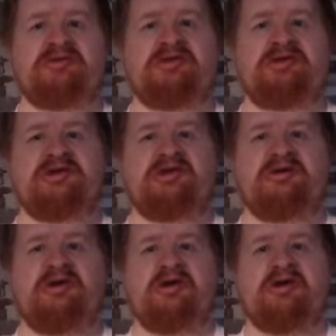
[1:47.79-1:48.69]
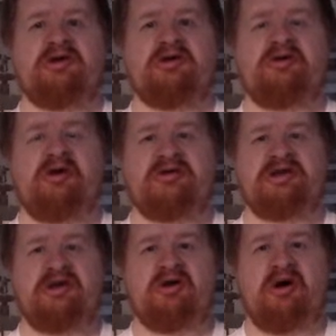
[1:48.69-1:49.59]
the
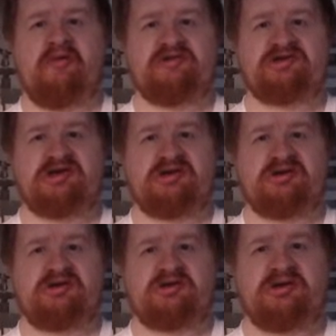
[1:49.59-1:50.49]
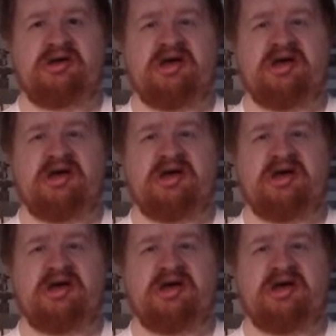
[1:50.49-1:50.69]
content of the trailer,